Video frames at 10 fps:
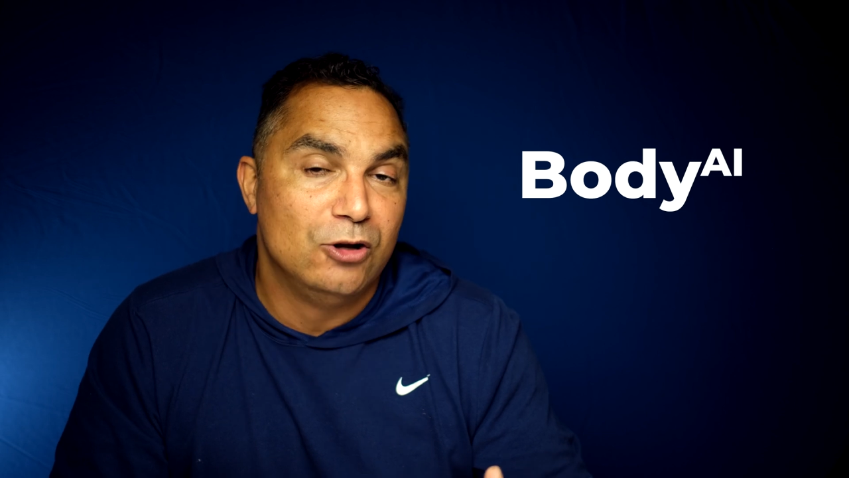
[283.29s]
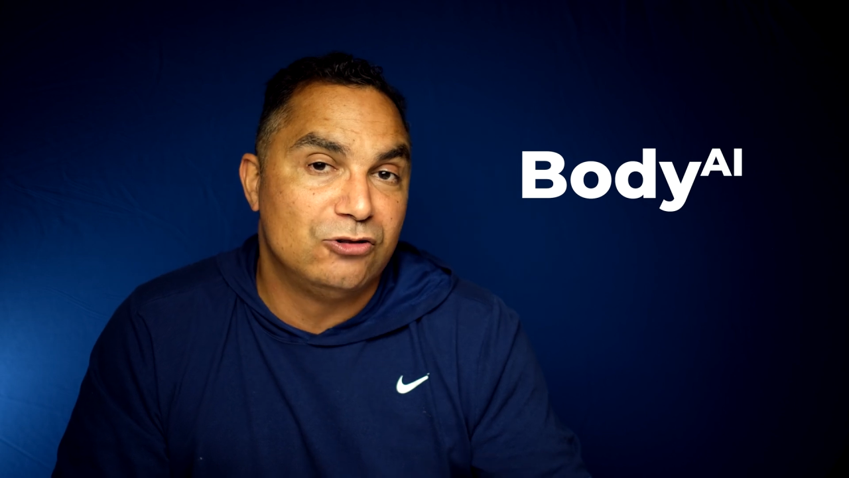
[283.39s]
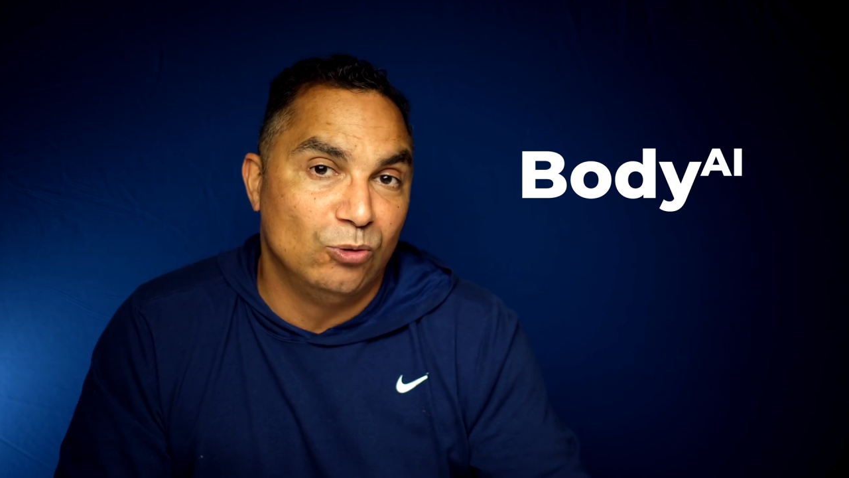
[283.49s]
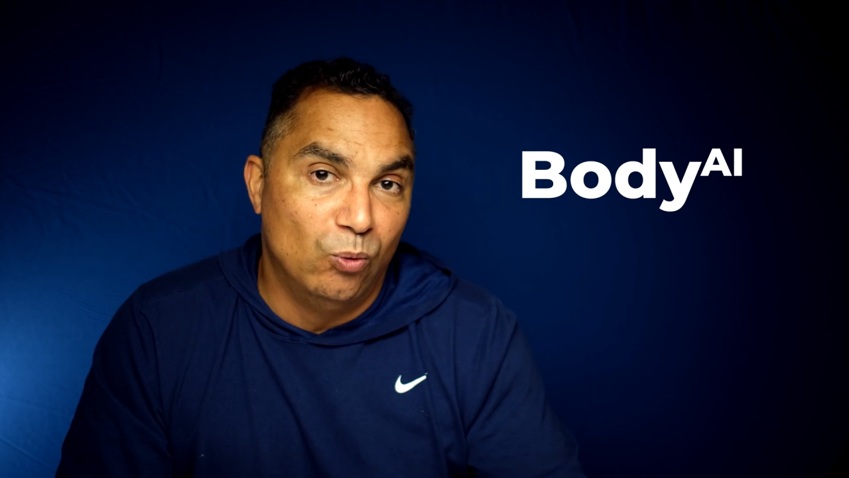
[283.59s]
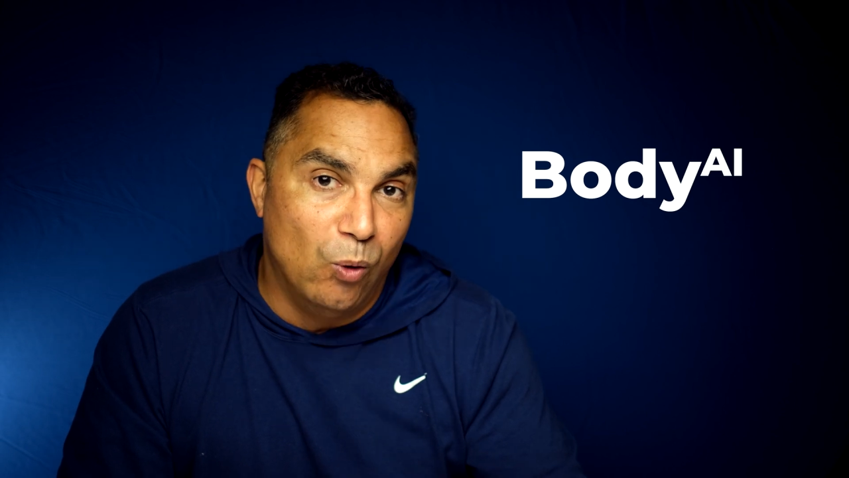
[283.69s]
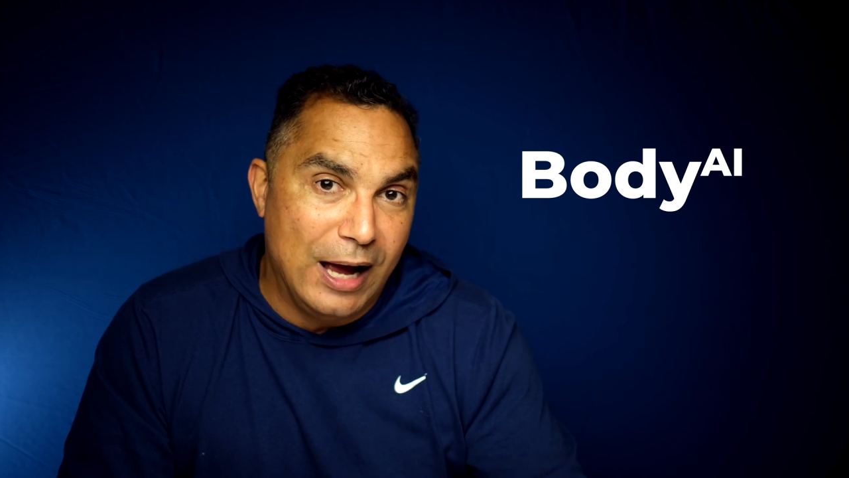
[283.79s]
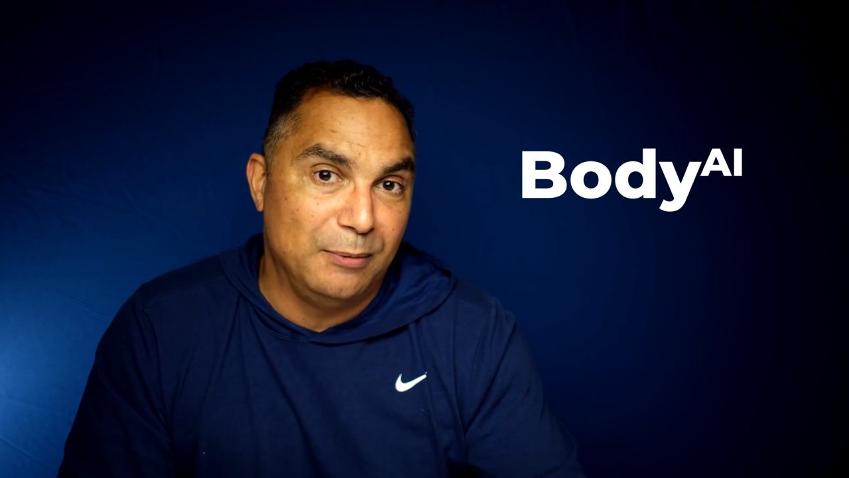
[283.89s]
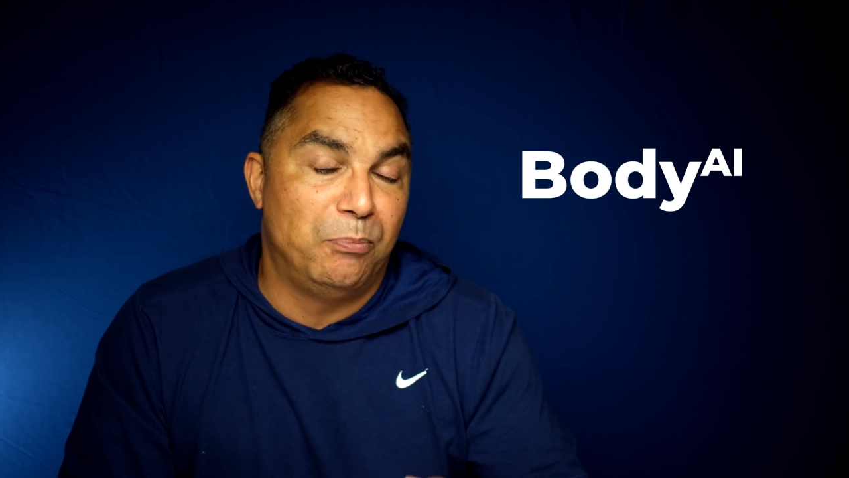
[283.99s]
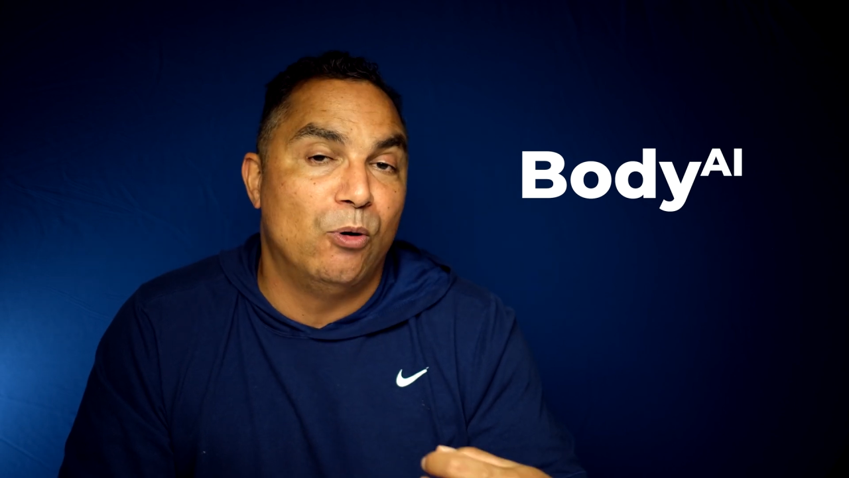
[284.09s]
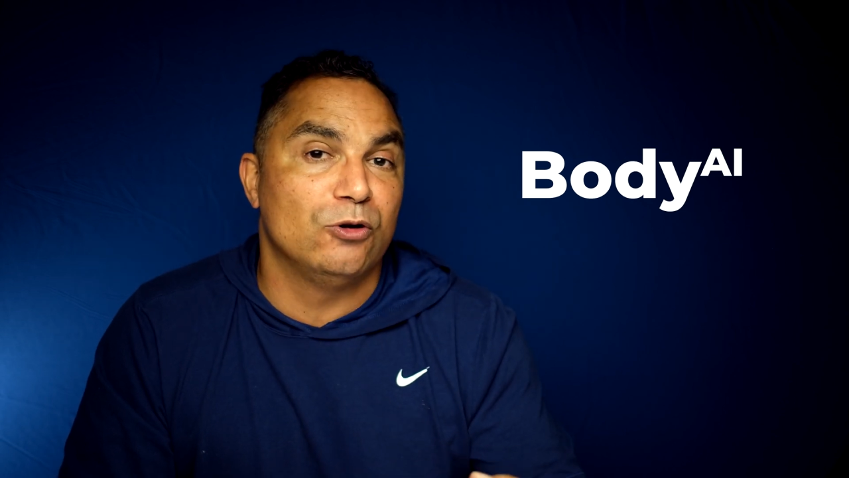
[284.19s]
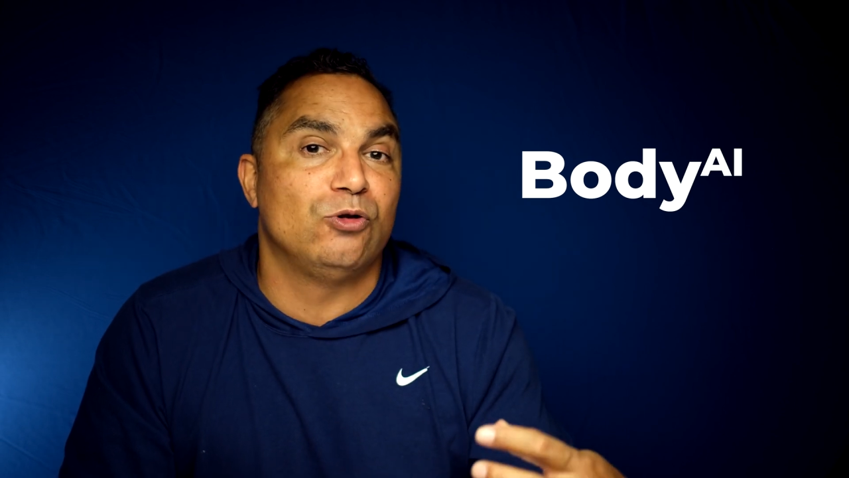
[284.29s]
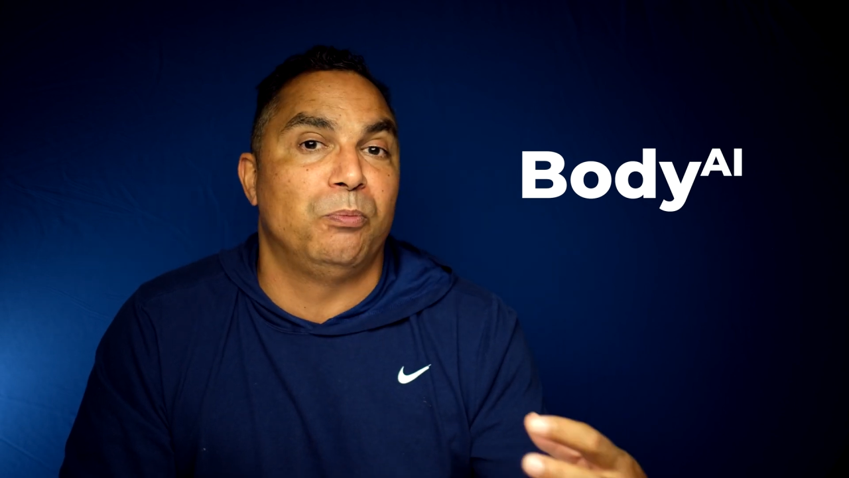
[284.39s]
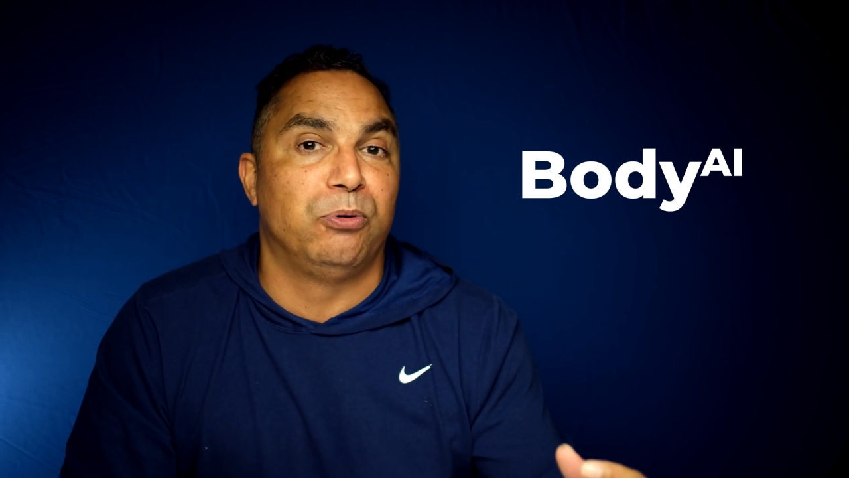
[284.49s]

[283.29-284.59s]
to what Portrait